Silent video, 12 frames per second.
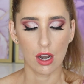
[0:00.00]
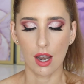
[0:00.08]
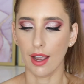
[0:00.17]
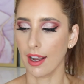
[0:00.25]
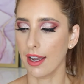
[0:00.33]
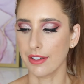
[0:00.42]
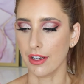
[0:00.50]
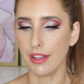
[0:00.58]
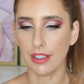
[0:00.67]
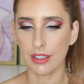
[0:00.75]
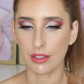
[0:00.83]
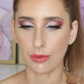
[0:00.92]
like, I don't
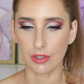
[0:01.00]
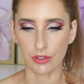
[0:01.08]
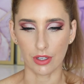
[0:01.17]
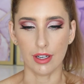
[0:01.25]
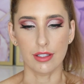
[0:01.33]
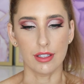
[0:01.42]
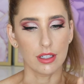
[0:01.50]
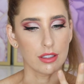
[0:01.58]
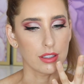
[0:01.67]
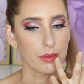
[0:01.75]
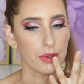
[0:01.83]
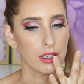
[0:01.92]
think this one dries down
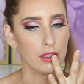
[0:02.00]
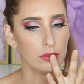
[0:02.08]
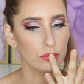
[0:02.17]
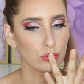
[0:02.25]
somehow.